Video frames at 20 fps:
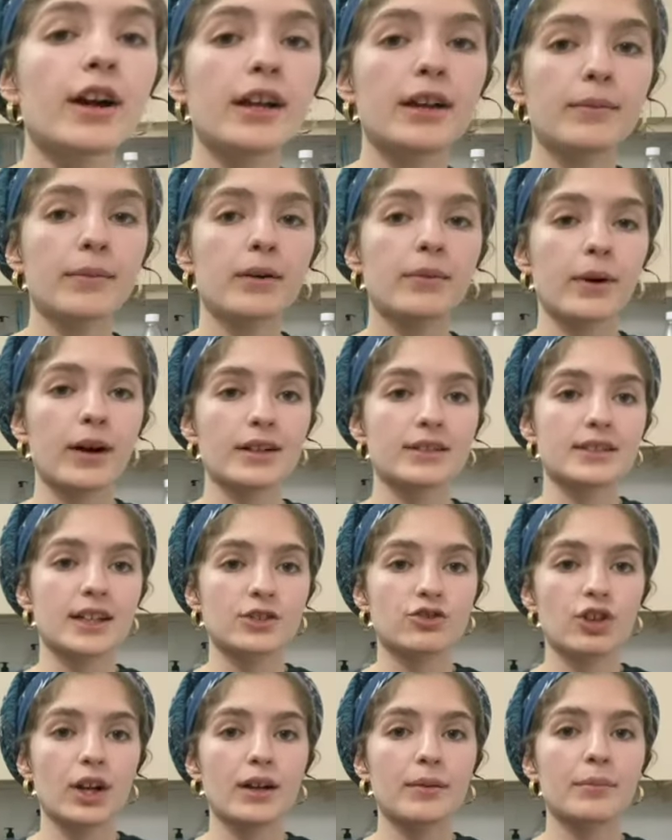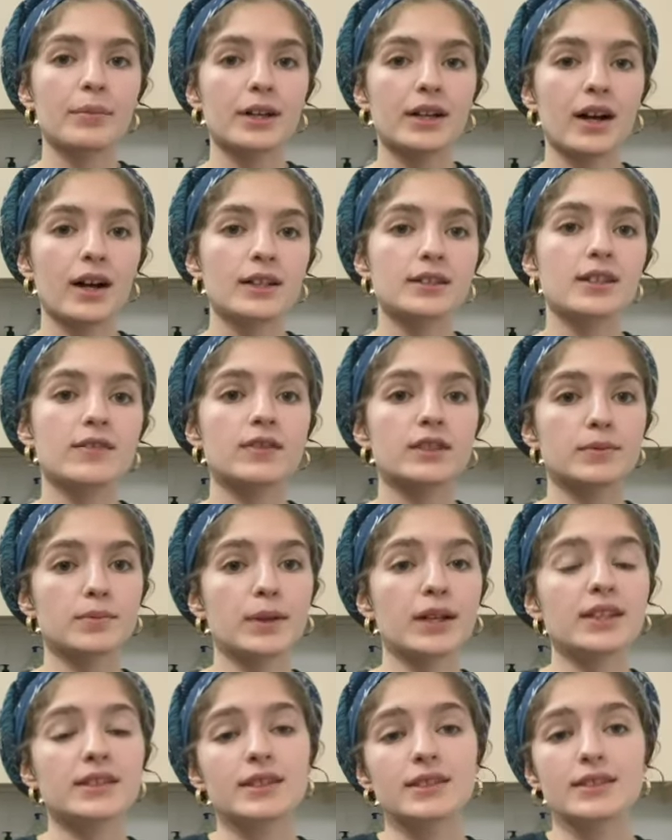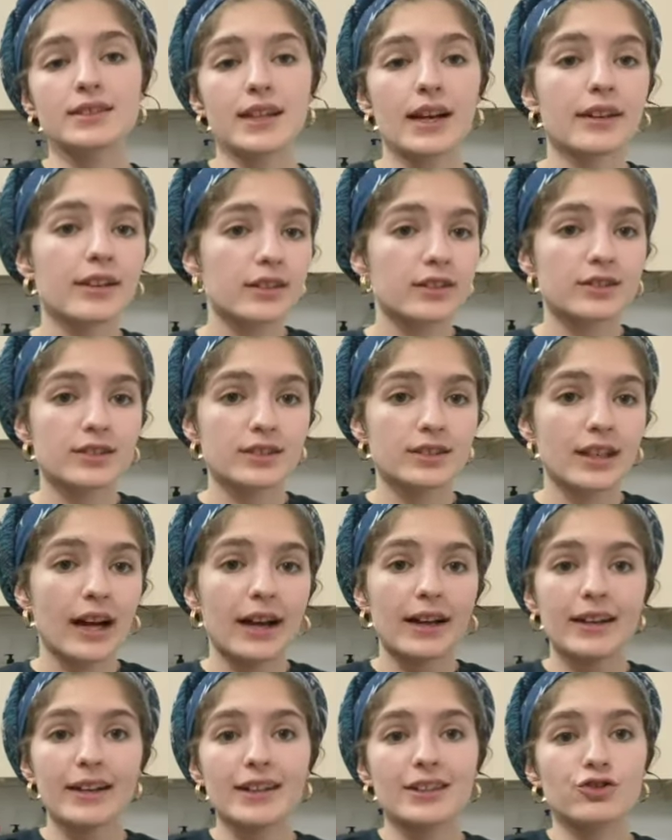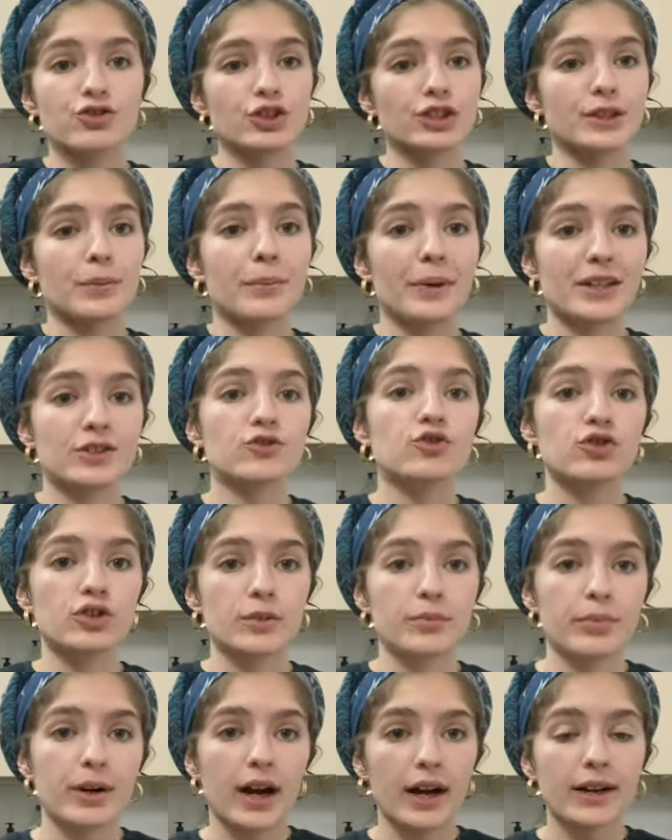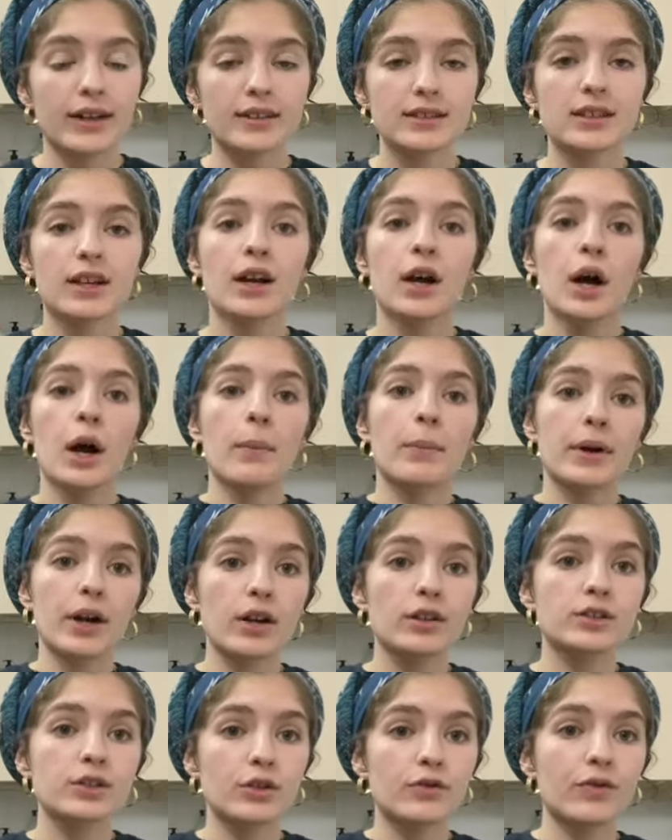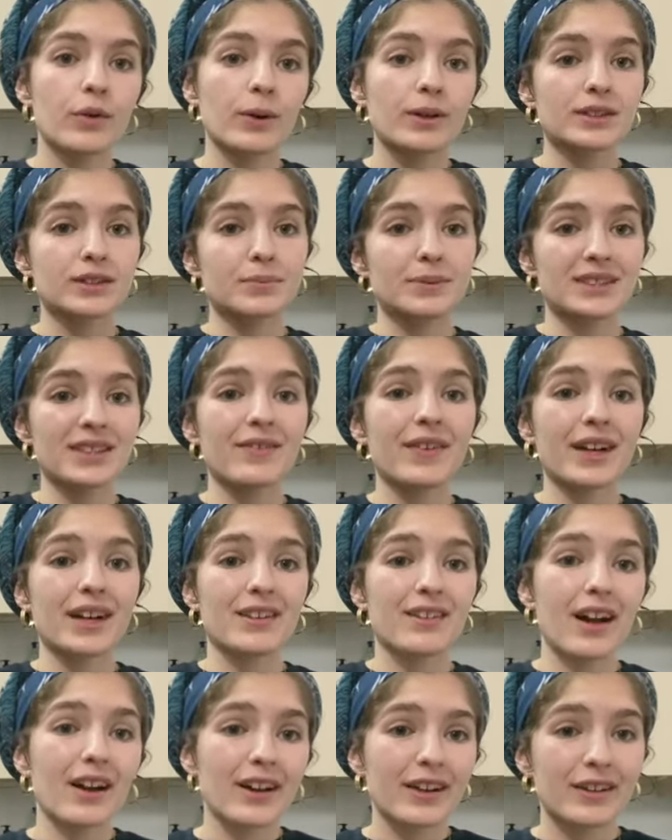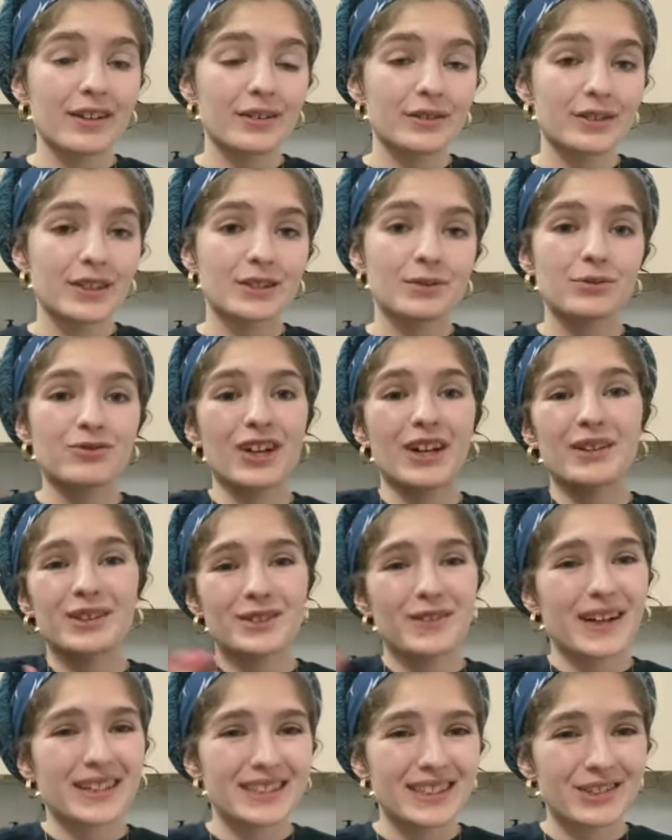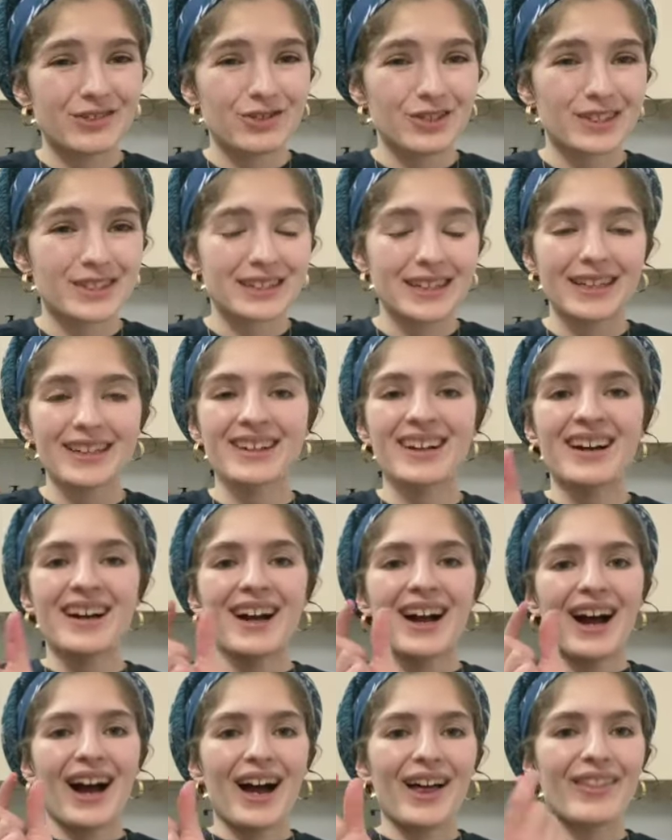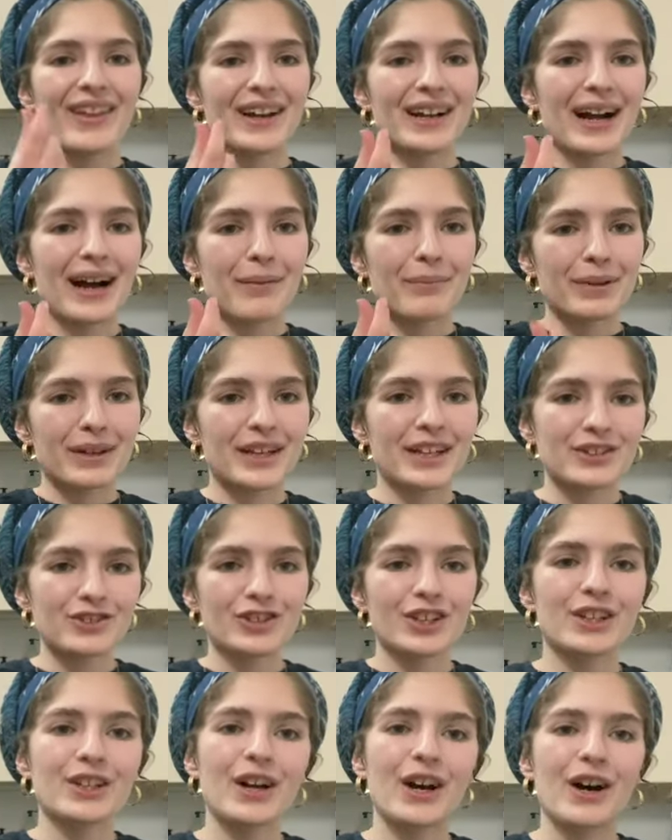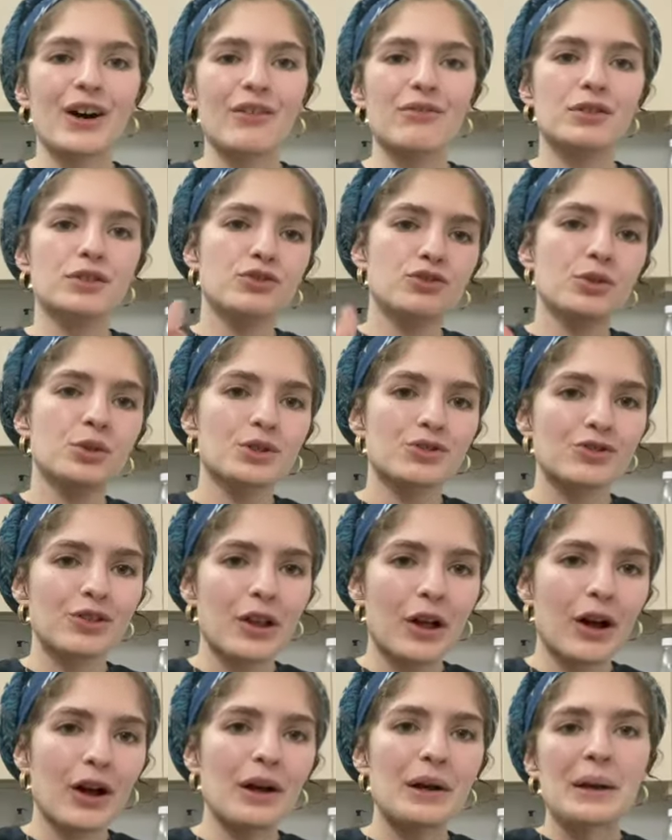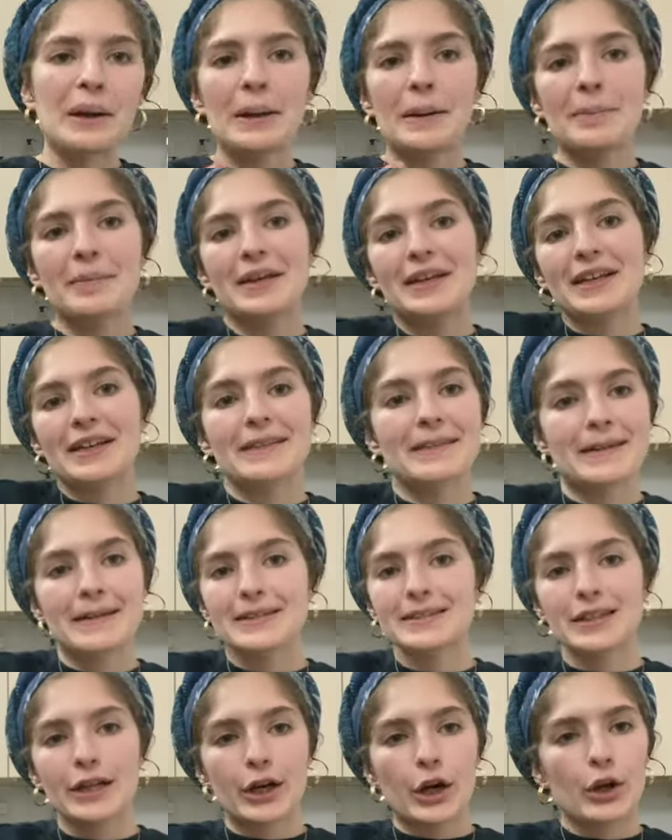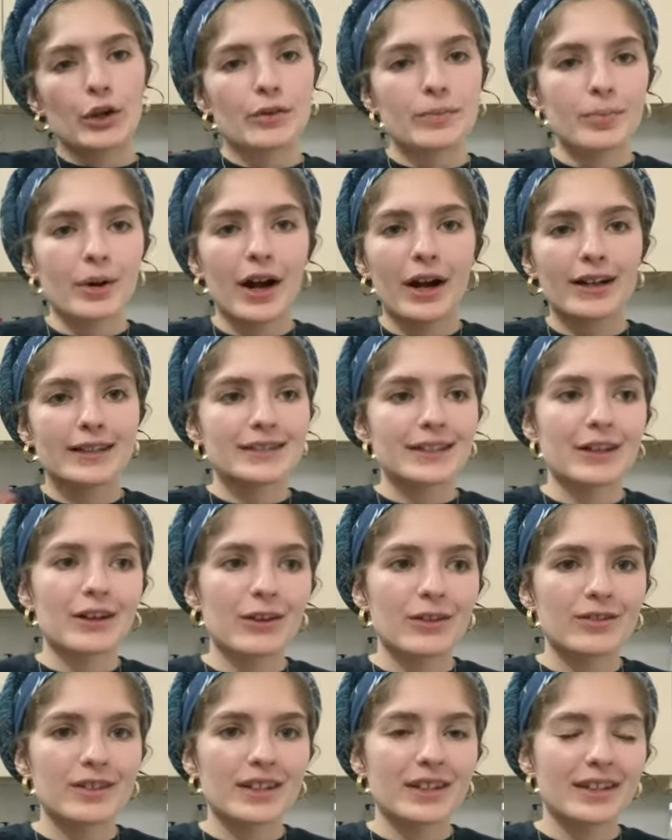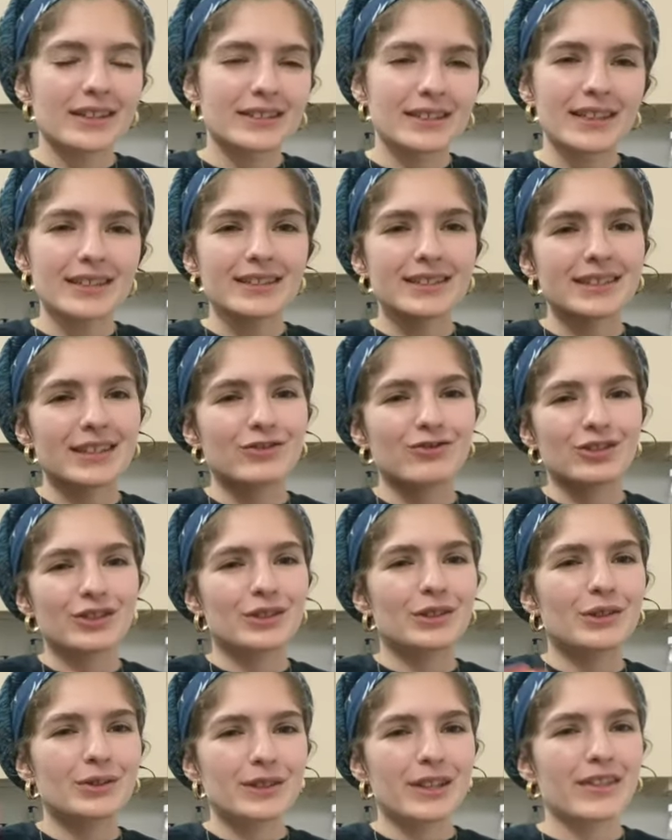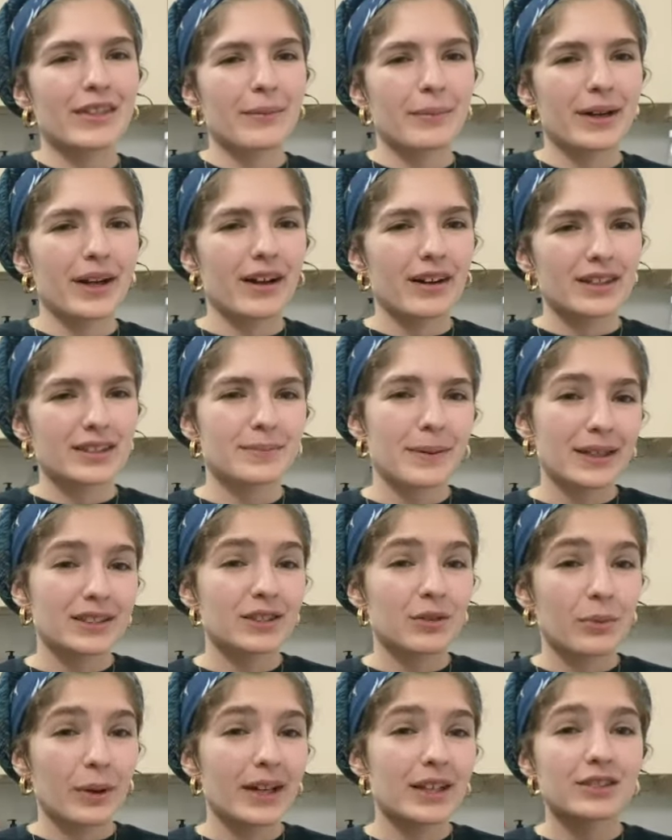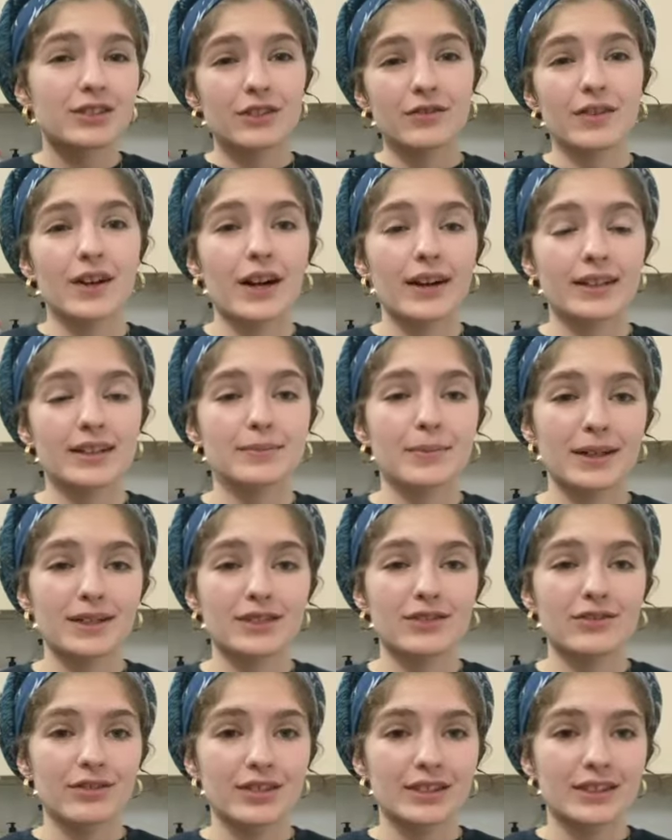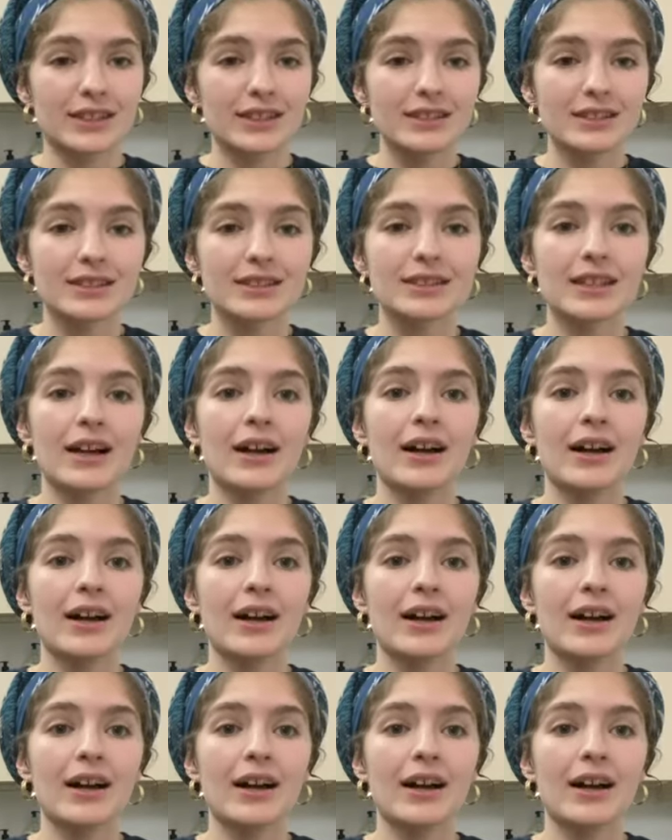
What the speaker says: item I want to touch on, because of its place in secular society as just a mainstream product, but also for its specific halachic uses, which I always find interesting, that combination of Jewish law, meaning products that already exist, and just using them in unexpected ways or for unexpected reasons.